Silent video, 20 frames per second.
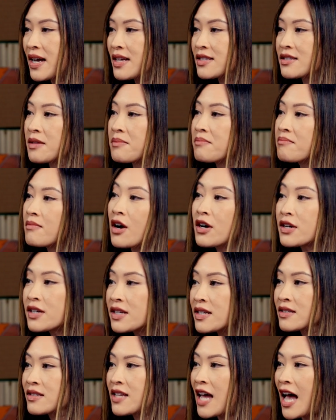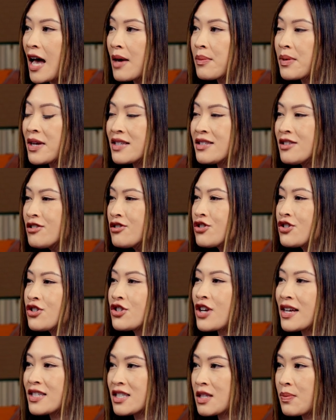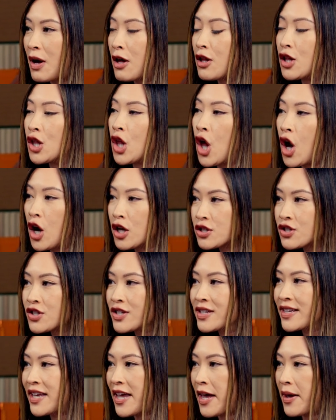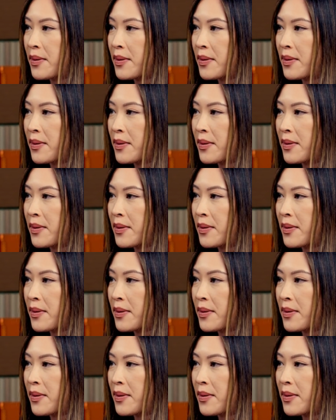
because the Marketing tab isn't just about launching